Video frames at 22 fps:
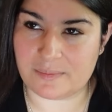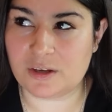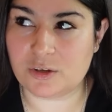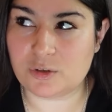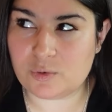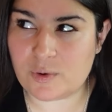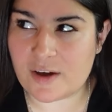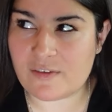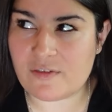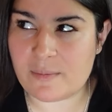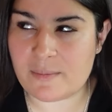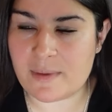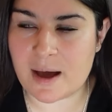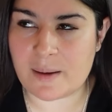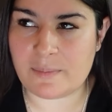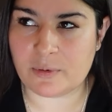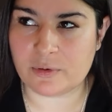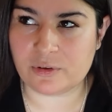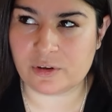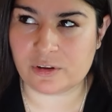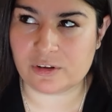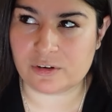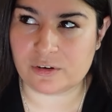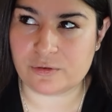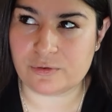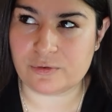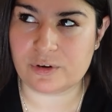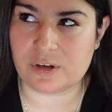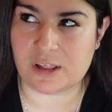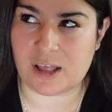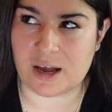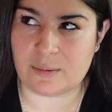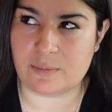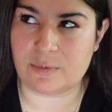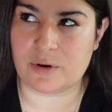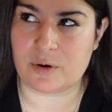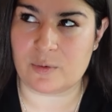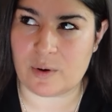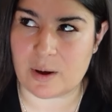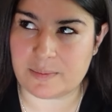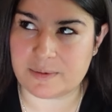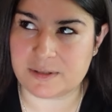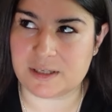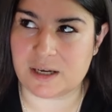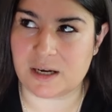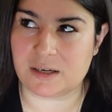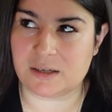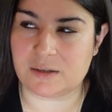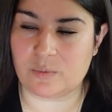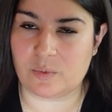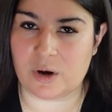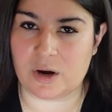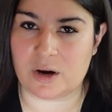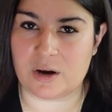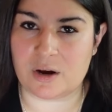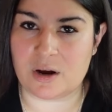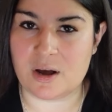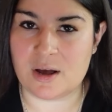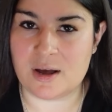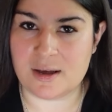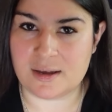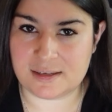They do have a map on the Little Free Library website where